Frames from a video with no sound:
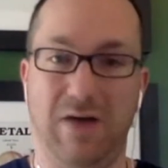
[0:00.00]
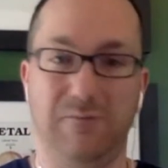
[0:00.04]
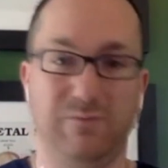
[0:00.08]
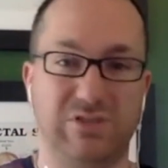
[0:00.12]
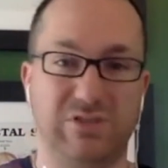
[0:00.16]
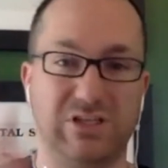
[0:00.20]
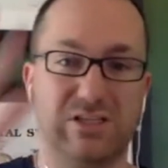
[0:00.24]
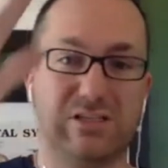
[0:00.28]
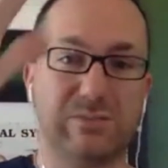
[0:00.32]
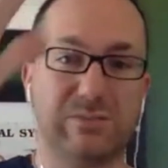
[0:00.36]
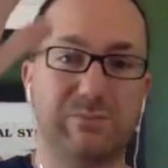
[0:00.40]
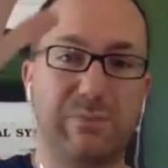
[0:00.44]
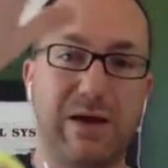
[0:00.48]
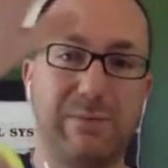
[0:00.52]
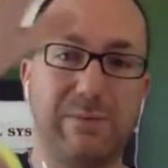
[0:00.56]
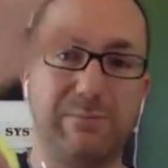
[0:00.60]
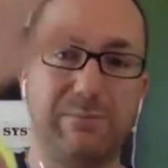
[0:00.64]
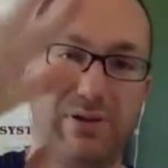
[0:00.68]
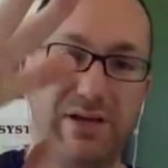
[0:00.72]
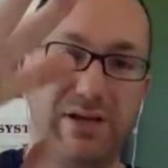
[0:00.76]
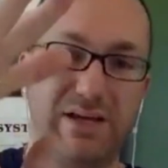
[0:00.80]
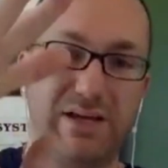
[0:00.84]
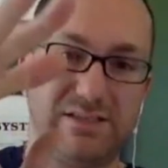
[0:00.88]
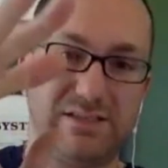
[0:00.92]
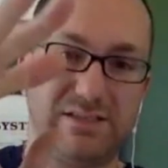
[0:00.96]
Just by
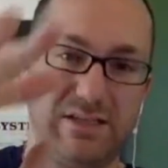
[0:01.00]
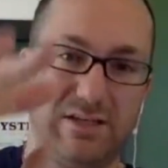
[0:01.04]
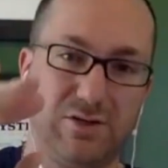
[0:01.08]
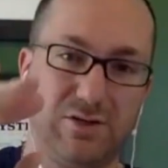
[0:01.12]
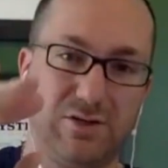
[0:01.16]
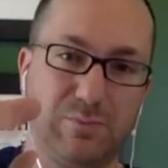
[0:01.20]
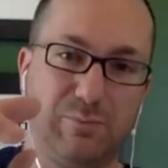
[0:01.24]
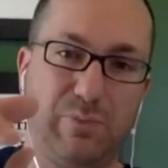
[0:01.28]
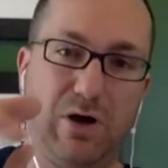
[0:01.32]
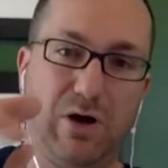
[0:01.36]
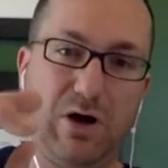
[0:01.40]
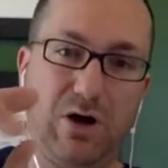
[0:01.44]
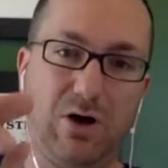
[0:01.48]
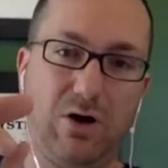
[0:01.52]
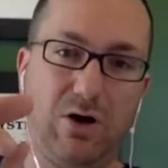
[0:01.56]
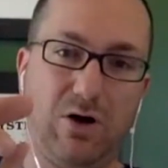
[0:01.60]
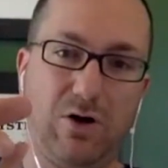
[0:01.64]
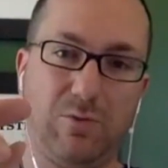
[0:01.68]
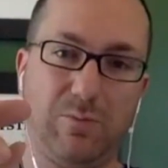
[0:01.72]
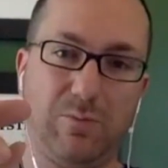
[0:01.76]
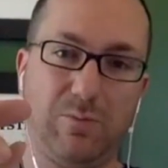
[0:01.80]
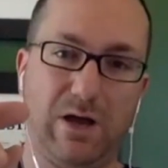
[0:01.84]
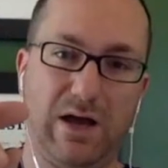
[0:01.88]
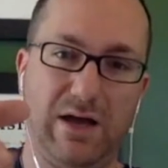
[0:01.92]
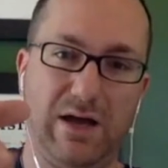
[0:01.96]
placing your
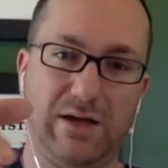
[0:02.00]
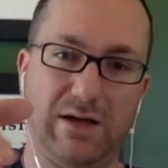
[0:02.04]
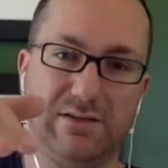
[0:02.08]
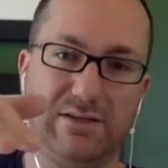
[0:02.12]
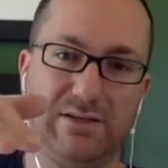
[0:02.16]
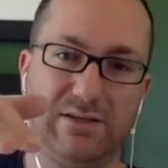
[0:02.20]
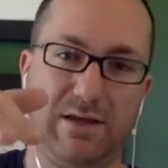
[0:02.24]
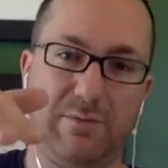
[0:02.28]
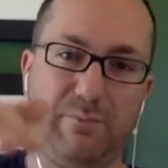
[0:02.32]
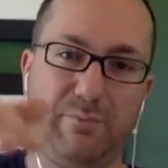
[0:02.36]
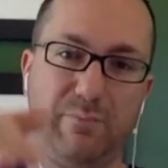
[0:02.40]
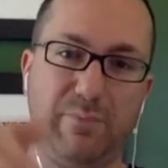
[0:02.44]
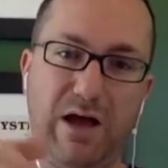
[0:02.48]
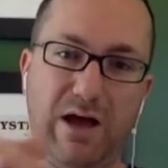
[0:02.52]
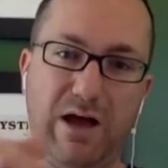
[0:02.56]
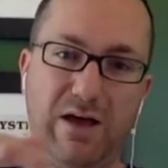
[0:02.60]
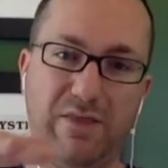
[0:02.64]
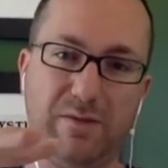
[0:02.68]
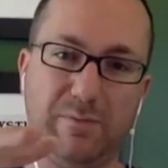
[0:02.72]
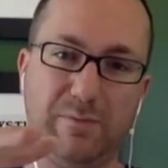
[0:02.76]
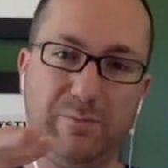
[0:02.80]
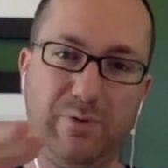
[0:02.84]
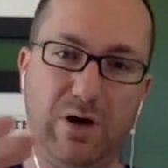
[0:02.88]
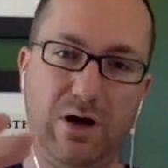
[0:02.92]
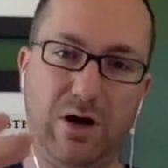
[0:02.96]
palm on
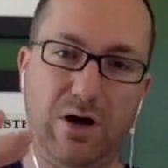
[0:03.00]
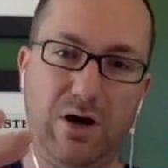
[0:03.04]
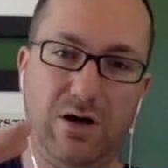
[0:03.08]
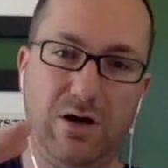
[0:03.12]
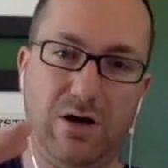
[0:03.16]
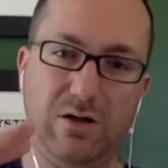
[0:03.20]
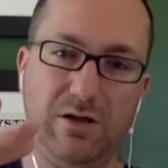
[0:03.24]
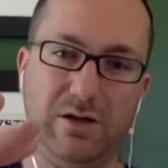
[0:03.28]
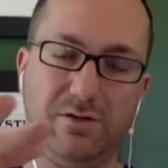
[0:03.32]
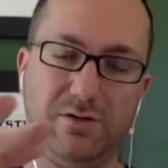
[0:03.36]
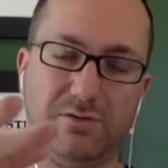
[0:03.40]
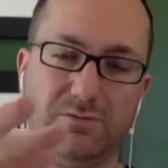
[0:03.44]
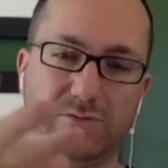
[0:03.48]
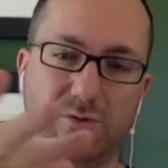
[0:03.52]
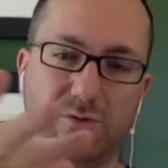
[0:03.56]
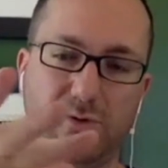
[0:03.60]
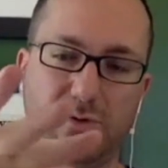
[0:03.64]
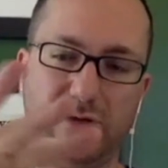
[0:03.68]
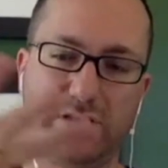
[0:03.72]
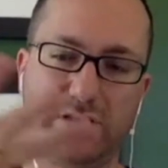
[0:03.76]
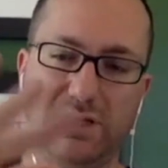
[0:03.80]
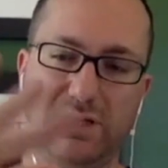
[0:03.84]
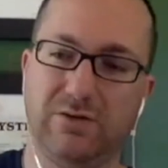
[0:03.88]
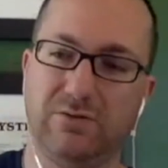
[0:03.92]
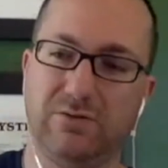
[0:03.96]
the ball and
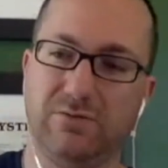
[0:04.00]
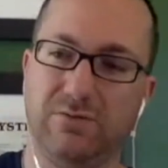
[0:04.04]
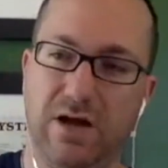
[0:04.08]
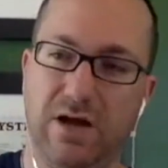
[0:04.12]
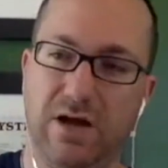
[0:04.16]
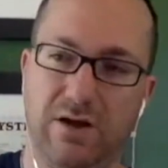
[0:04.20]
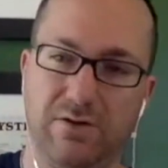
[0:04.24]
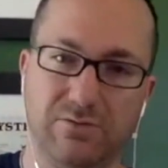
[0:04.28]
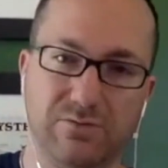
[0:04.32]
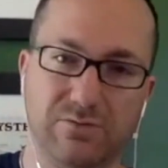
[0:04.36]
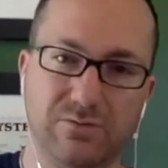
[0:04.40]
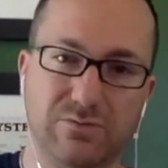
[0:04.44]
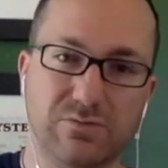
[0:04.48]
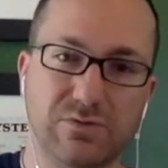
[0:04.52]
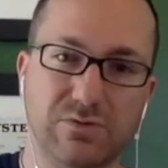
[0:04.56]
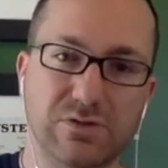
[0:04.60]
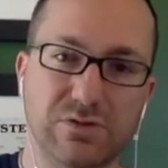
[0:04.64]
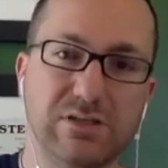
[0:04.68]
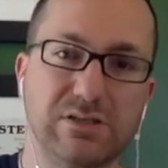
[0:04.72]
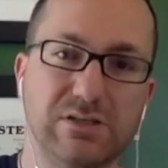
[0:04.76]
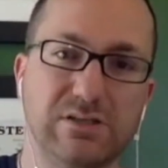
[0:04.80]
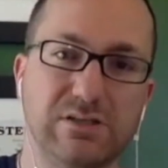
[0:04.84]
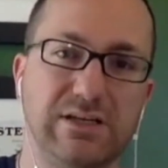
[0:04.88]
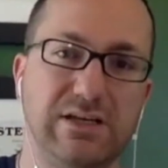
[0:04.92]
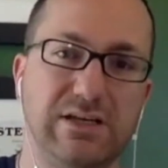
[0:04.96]
rolling it around
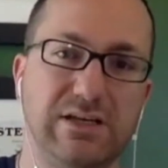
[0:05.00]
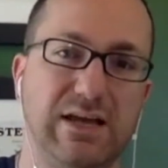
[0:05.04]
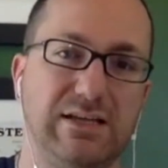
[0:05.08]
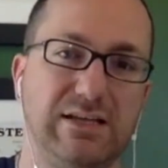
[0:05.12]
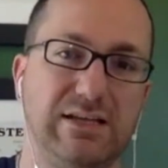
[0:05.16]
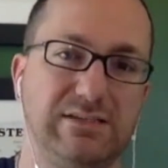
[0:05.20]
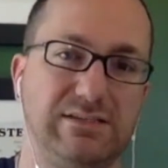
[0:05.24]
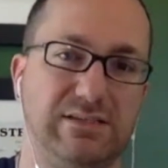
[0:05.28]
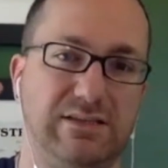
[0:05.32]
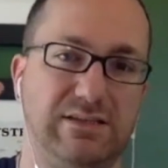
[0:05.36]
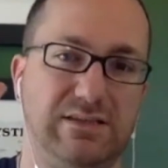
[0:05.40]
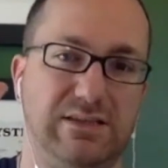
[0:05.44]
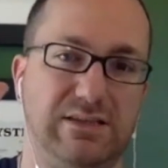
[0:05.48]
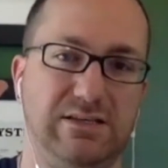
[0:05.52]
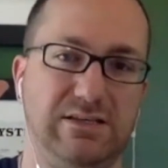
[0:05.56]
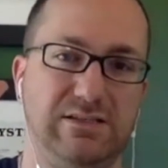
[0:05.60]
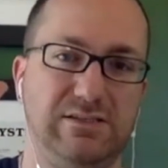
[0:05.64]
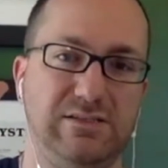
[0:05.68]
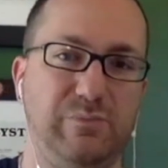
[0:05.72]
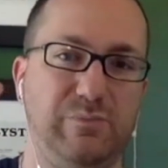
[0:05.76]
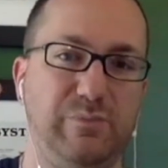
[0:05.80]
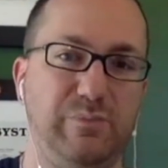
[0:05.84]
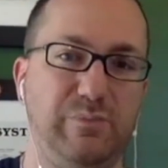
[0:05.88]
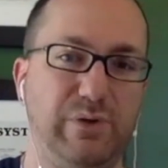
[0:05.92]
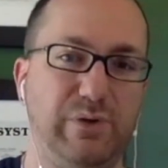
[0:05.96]
really gets at these
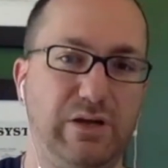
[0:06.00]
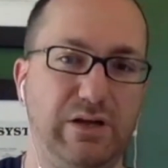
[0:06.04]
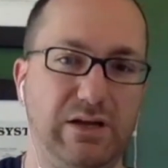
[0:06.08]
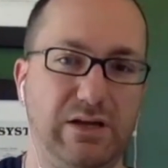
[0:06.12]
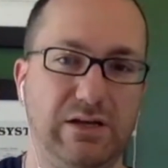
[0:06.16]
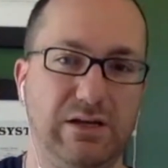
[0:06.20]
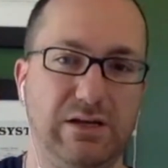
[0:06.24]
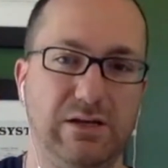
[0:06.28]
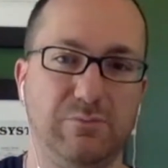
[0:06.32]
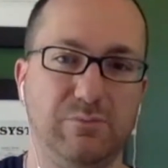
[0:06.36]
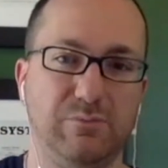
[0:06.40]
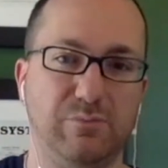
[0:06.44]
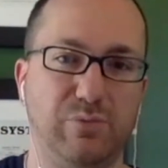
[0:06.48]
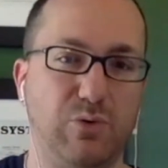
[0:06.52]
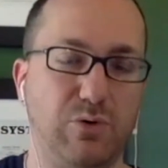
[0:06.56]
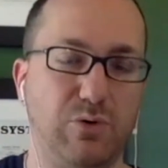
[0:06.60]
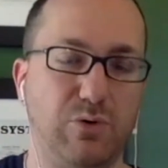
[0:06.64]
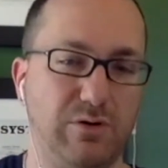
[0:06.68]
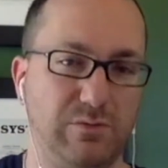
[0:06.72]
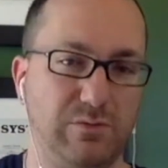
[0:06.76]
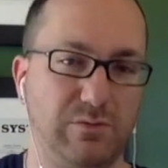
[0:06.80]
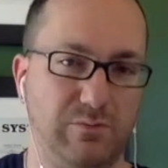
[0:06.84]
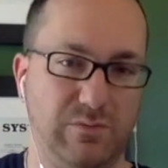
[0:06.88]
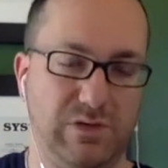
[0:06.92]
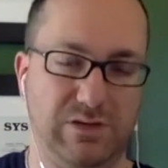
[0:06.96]
big
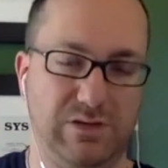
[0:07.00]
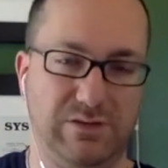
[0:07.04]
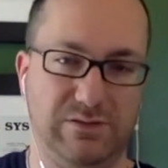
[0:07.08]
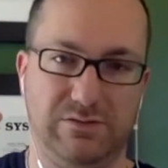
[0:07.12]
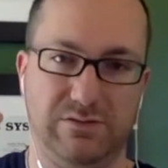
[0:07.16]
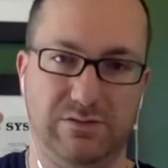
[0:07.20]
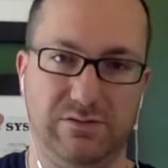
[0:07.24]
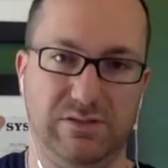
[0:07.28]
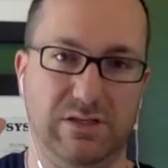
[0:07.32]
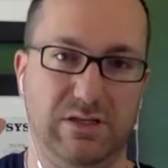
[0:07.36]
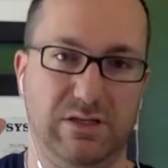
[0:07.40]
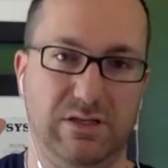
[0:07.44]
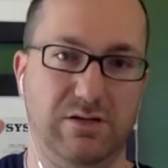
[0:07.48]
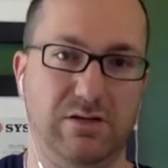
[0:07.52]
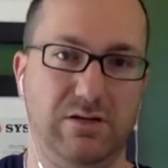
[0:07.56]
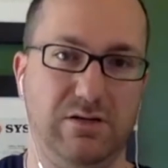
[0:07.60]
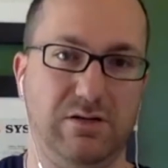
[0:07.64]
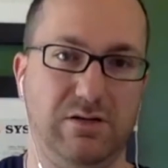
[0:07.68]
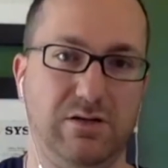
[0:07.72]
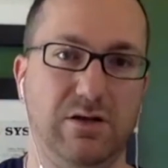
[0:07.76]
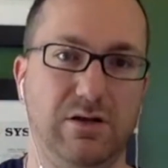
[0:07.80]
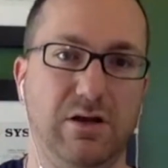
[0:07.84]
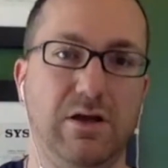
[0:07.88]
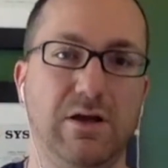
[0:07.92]
important muscles here.